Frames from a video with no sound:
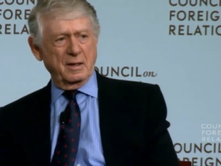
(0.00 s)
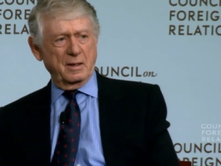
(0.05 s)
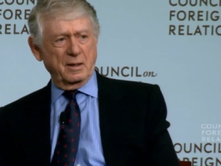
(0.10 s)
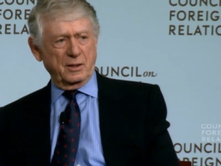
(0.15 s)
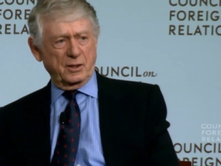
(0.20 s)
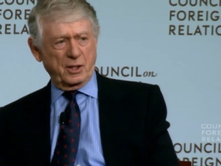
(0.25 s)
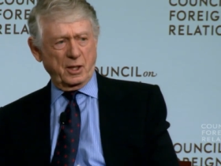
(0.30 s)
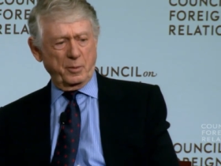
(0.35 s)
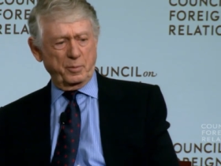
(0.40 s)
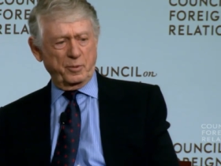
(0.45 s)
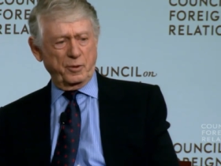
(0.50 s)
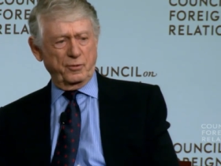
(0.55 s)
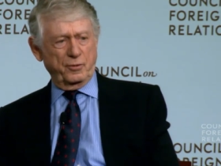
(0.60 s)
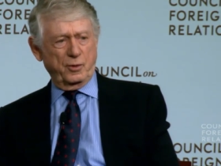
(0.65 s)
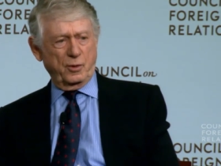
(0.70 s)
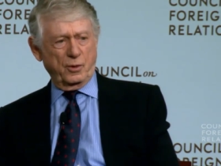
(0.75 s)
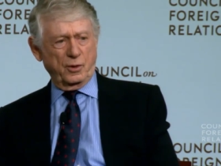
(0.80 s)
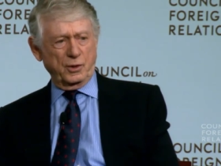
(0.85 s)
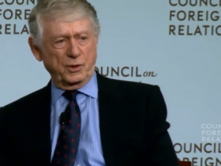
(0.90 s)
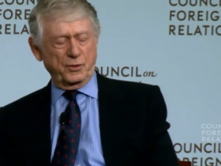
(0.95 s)
except, of
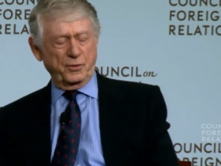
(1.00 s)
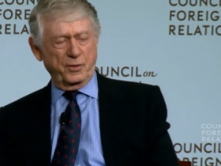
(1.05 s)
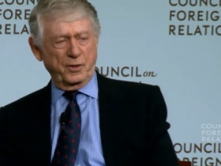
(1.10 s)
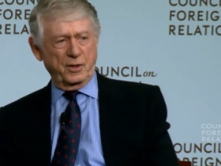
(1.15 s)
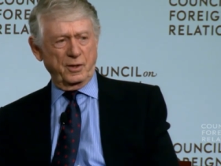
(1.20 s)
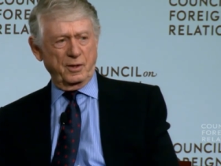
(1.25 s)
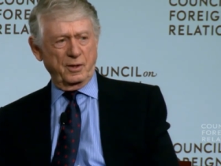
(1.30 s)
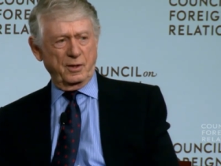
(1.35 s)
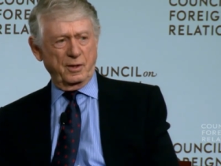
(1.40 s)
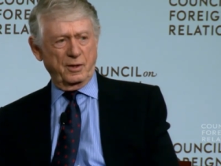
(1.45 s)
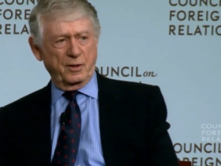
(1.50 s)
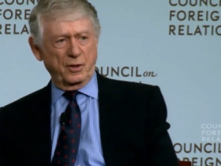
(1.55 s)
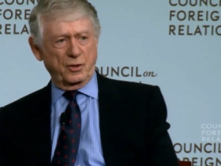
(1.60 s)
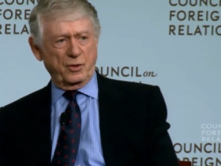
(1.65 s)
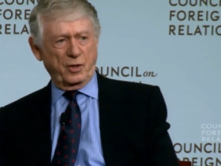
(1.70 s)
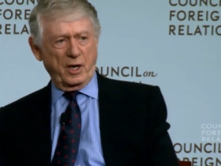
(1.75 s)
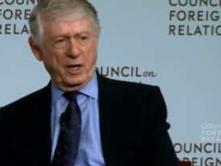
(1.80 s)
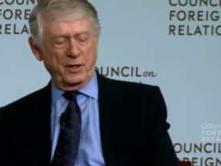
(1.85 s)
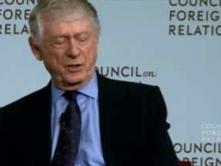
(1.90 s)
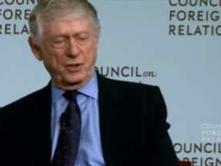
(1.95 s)
course, for the, the
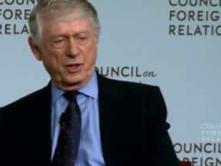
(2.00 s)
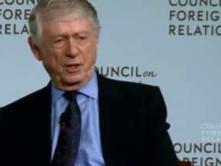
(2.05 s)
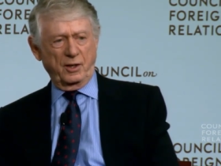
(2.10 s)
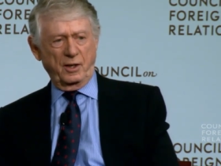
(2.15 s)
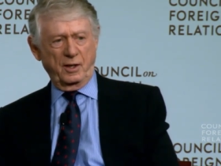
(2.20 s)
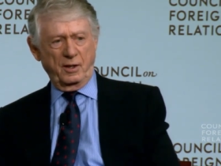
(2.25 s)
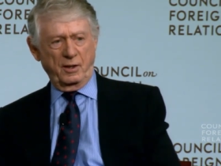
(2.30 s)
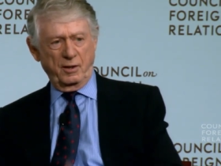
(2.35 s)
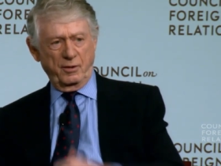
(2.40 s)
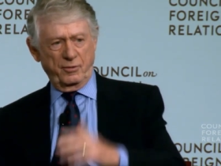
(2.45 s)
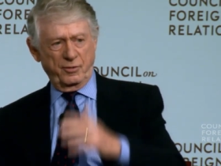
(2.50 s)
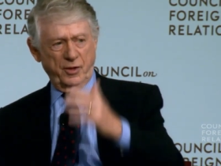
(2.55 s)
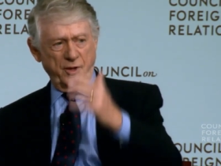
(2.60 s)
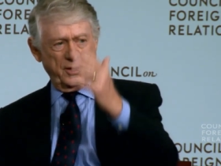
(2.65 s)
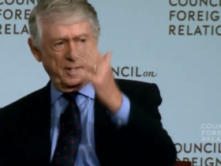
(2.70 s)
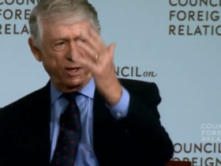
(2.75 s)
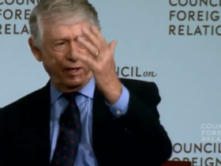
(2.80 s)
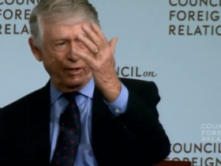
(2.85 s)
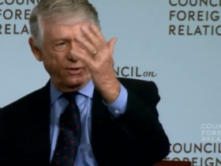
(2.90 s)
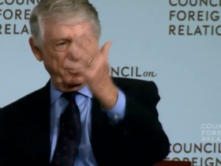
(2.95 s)
tragedy of the
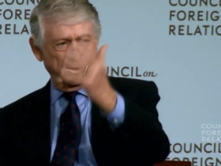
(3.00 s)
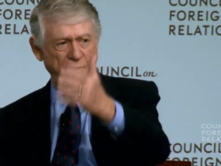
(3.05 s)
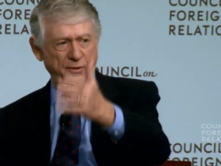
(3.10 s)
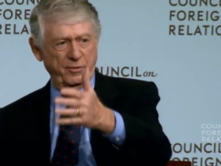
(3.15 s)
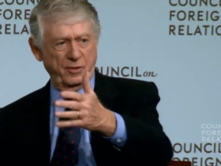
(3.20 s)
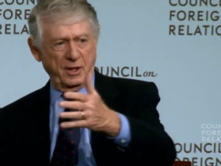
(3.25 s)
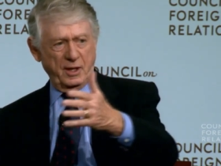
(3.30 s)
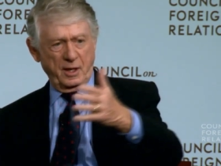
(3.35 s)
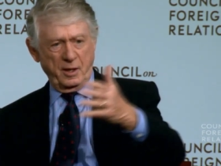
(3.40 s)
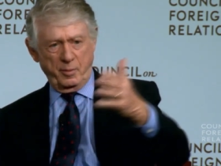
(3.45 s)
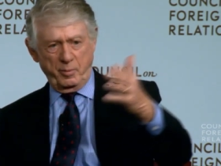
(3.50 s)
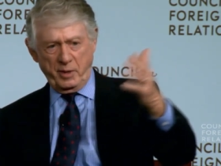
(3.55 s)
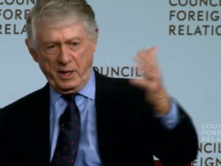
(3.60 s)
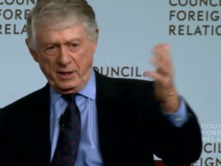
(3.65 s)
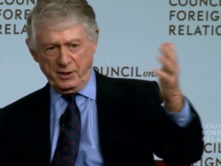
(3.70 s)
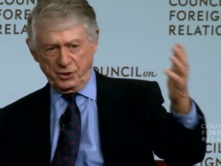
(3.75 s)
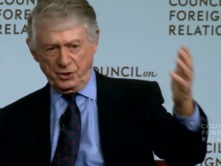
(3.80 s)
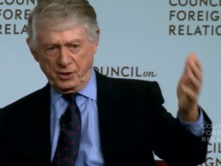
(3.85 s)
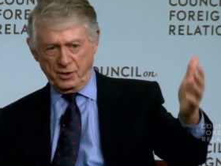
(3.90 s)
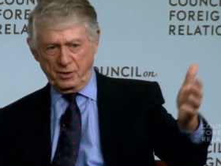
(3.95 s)
death of the
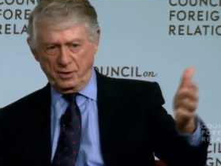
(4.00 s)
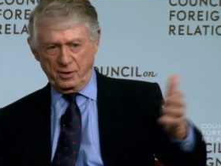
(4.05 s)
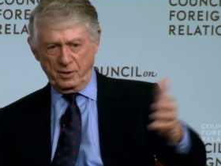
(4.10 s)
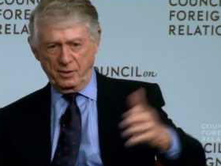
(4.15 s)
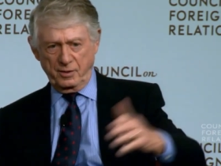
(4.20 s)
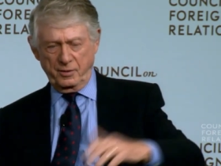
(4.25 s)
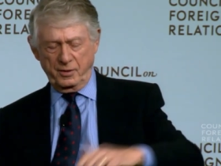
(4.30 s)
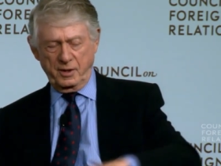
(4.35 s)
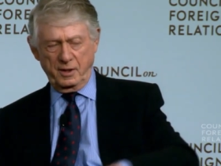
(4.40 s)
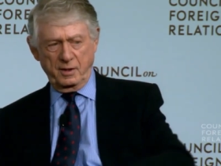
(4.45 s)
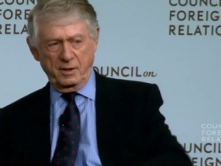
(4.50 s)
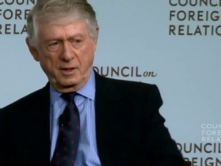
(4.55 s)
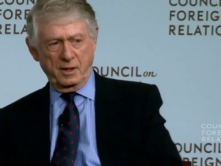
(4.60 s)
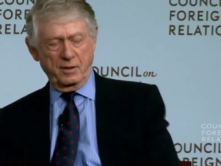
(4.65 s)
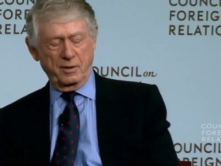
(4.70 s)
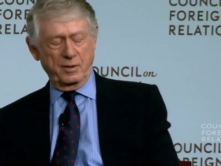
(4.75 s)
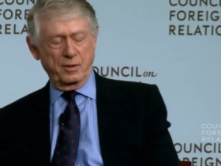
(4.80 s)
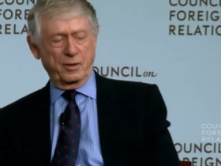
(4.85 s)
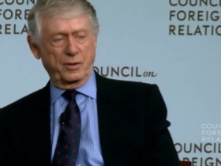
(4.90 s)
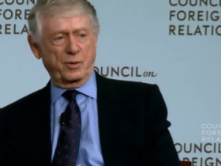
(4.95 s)
ambassador and the,
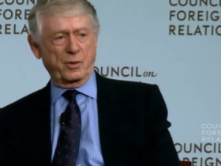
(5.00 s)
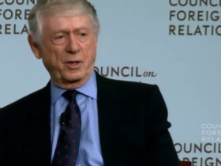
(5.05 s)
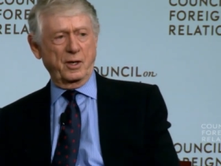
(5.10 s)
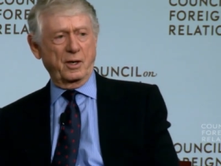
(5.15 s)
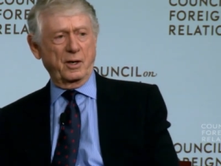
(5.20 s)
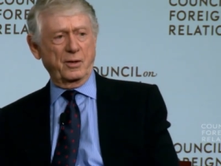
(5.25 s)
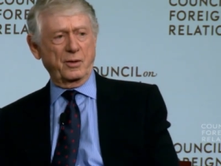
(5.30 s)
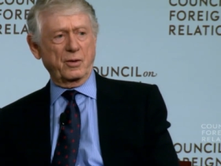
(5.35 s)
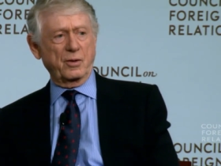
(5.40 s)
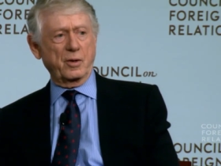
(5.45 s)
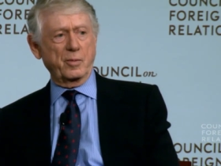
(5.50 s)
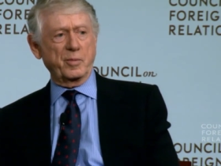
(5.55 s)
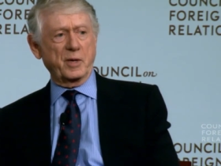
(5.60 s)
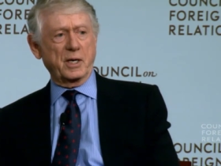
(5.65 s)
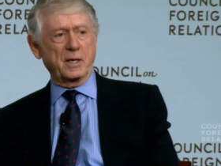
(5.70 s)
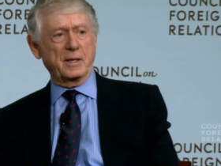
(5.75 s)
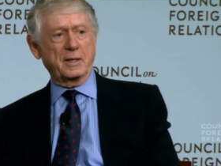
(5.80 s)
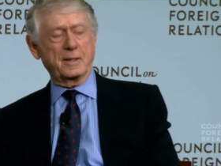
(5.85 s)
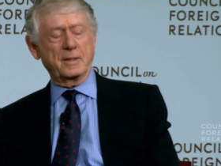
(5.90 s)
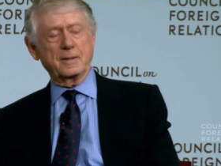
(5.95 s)
and the three other
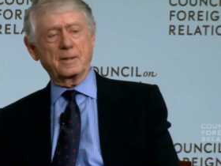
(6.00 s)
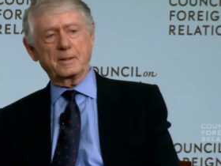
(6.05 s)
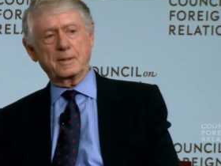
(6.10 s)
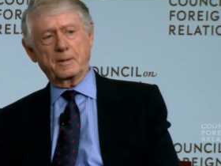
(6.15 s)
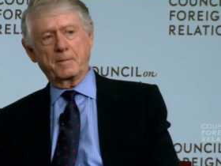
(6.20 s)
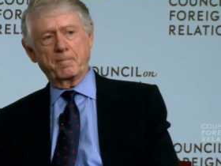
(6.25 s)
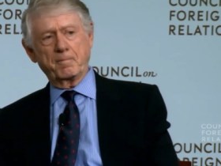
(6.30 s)
Americans.